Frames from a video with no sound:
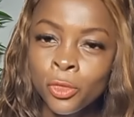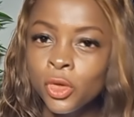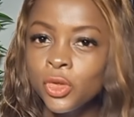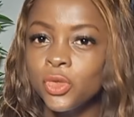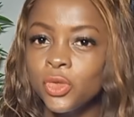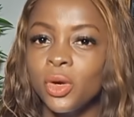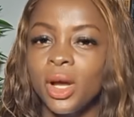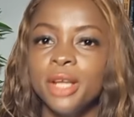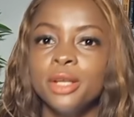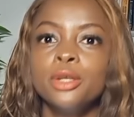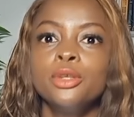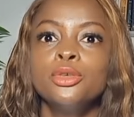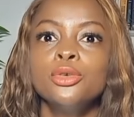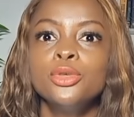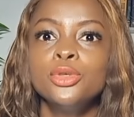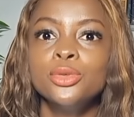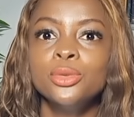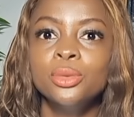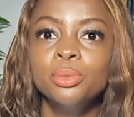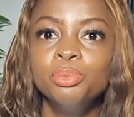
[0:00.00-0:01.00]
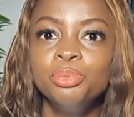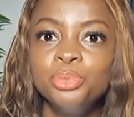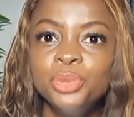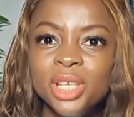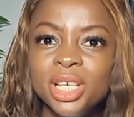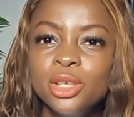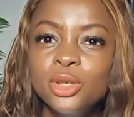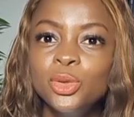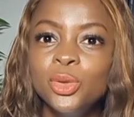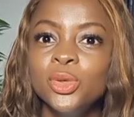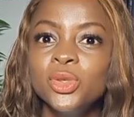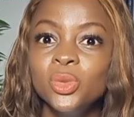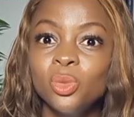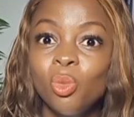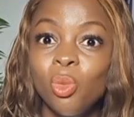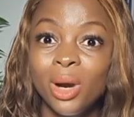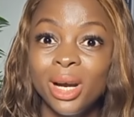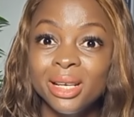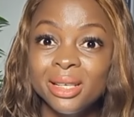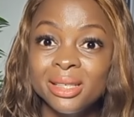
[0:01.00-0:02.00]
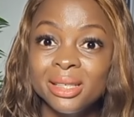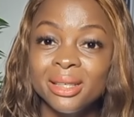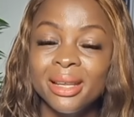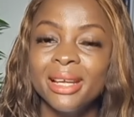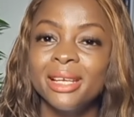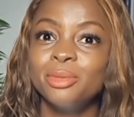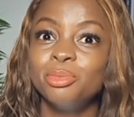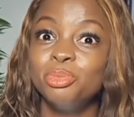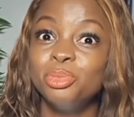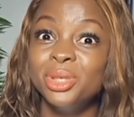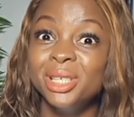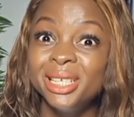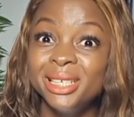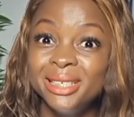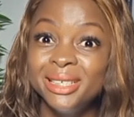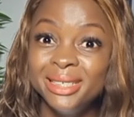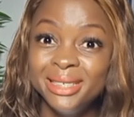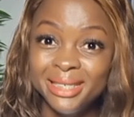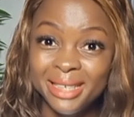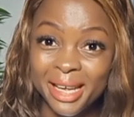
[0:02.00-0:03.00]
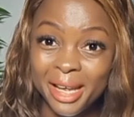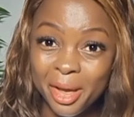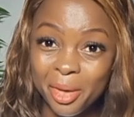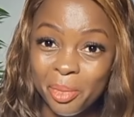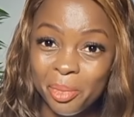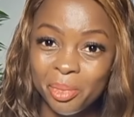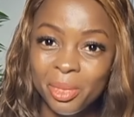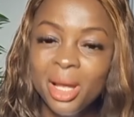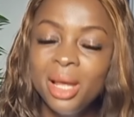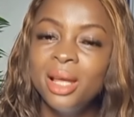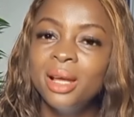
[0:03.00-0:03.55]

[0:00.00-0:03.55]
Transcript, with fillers: So I need you to pick those words, like pick them,